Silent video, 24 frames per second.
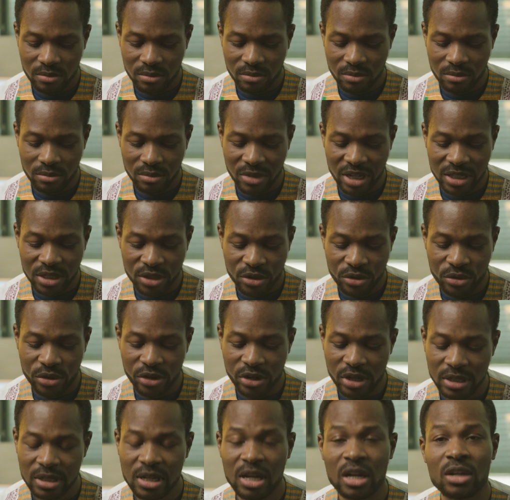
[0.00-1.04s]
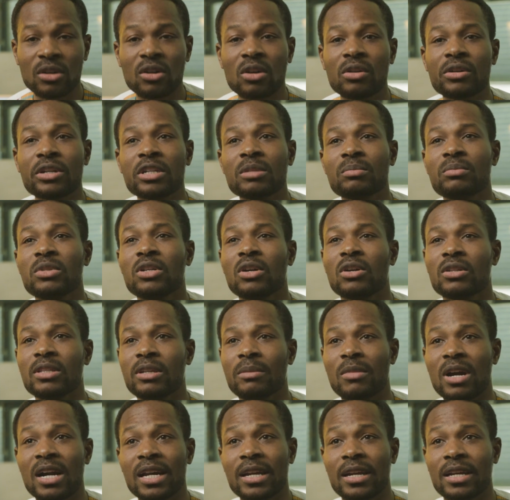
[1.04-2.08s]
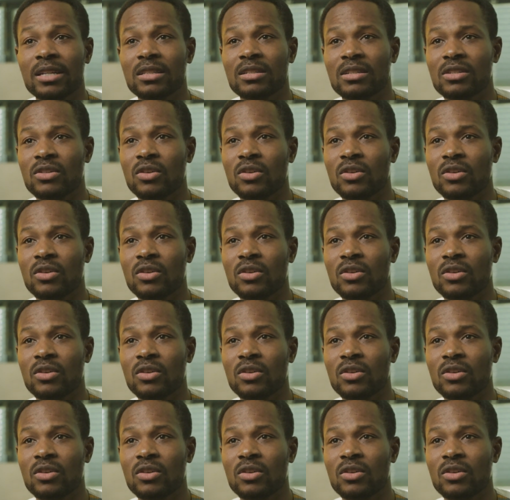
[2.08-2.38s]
material can already be on the market.